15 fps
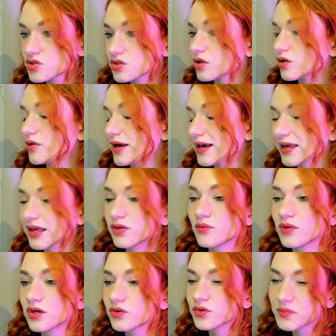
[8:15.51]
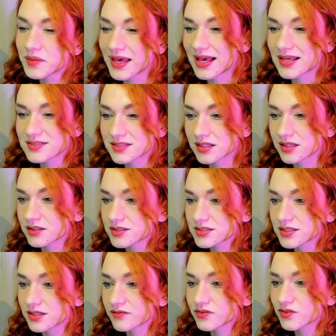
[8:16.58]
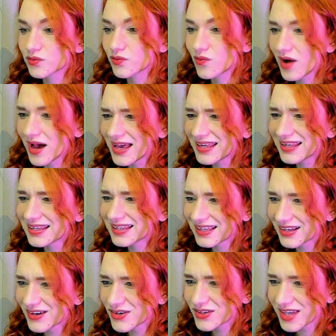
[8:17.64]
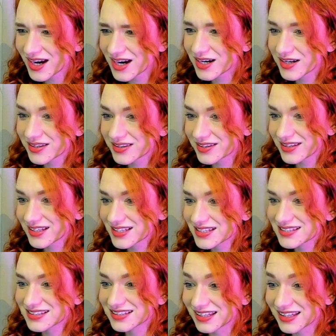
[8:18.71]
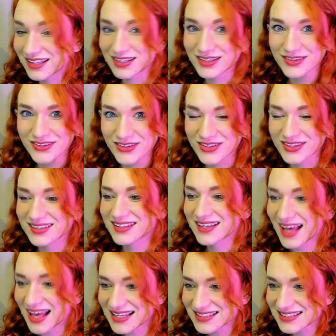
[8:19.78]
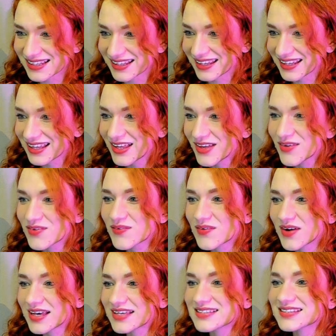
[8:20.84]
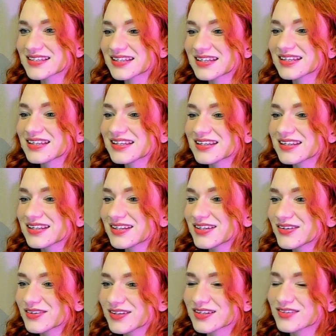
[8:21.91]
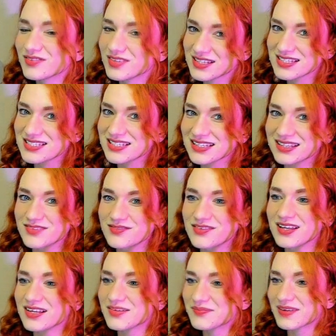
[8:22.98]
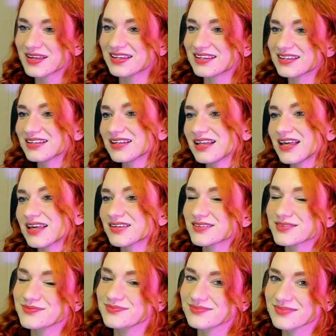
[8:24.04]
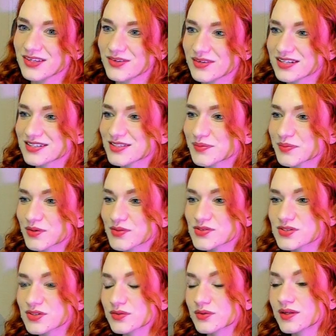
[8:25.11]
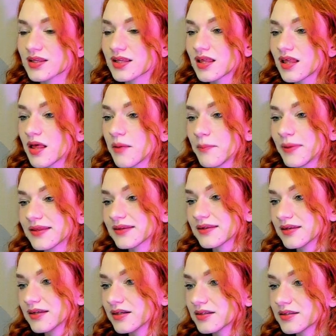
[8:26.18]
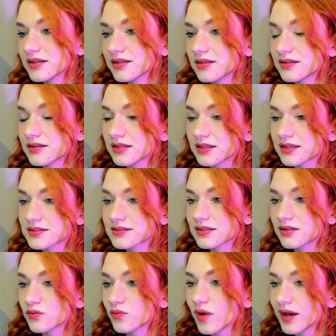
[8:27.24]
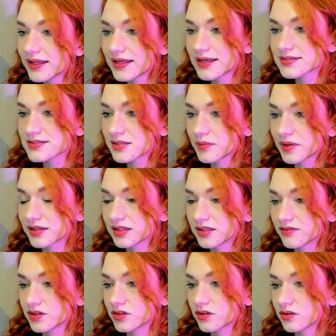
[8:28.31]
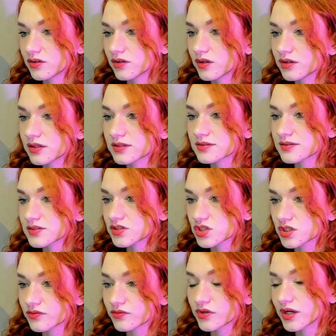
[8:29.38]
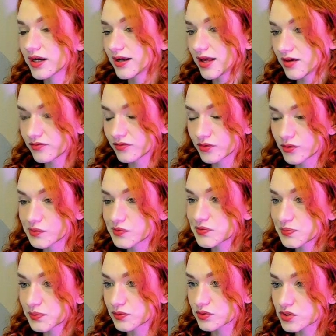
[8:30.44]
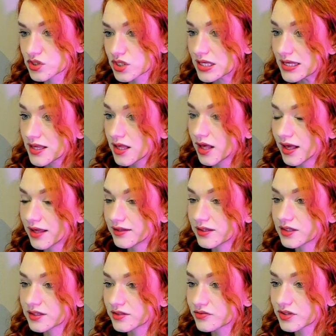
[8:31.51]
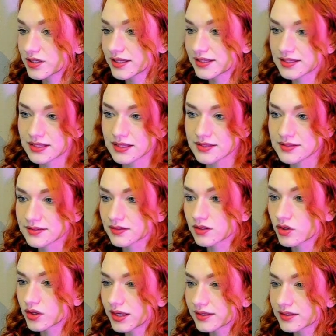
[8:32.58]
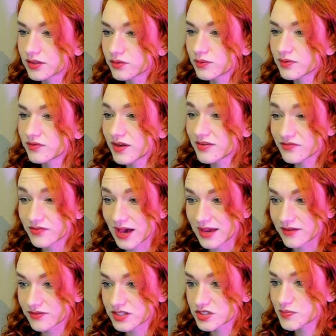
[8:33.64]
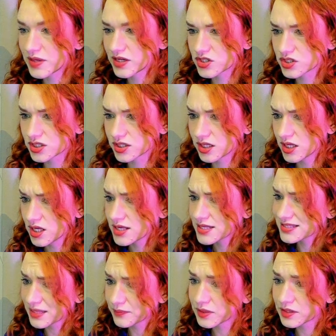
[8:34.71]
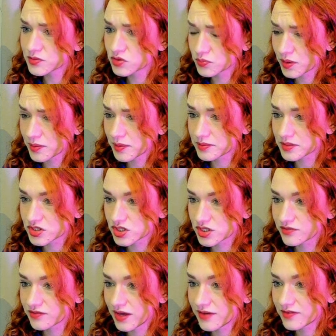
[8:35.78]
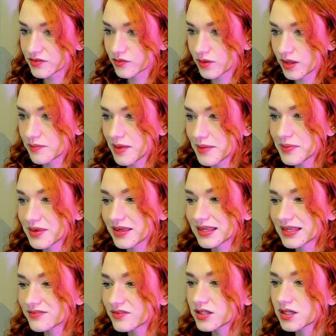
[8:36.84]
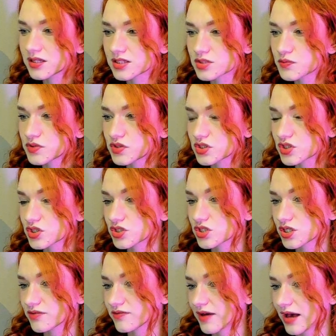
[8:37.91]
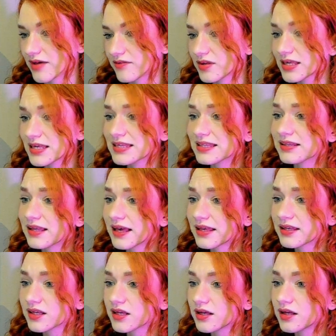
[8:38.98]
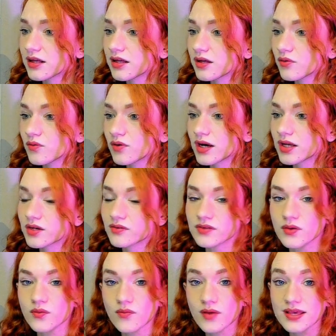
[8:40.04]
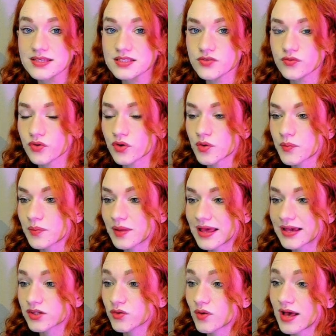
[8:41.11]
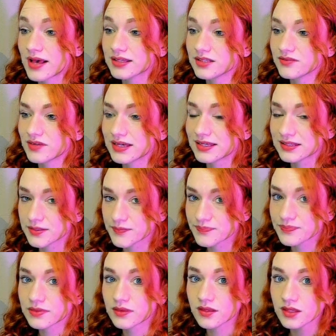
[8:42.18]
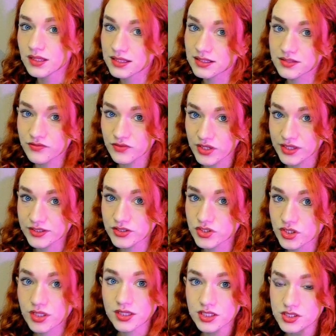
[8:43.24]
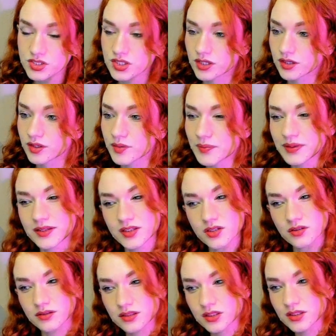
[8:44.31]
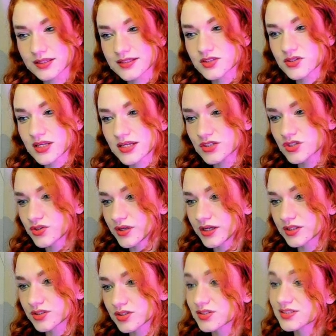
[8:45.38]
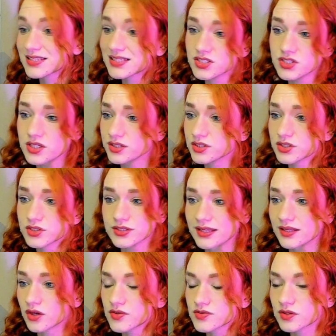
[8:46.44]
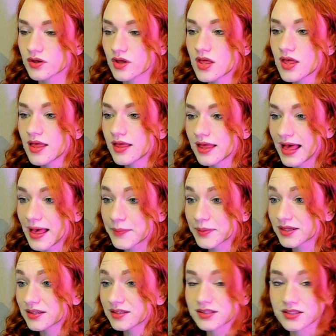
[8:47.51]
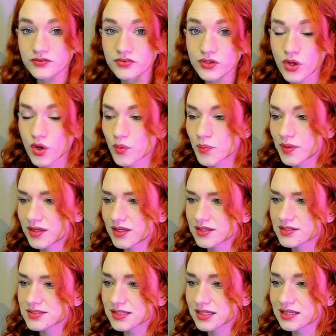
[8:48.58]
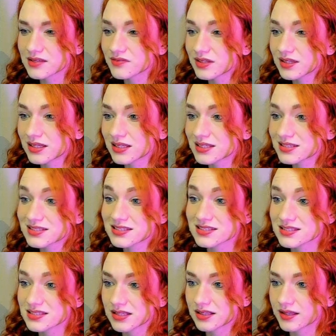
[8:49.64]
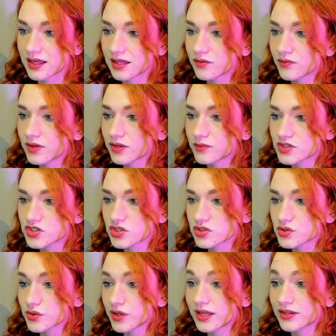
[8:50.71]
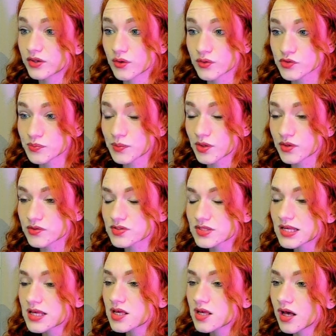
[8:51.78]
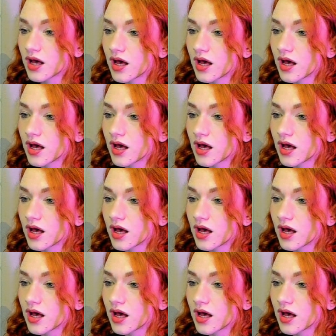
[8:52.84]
So again, we could be asking ourselves, why on earth is Ding not hustling? Why is he, you know, not finishing development like we are supposed to? But here the thing is that white has some activity, you know, this g4 and f4 was pushed, and there are different ideas connected with f5 especially, sometimes probably g5 as well, maybe even in this position g5. Then one of the ways for black to activate in French in general, but in such structures can also happen in different openings, even in Sicilian, when we just look at those pawns.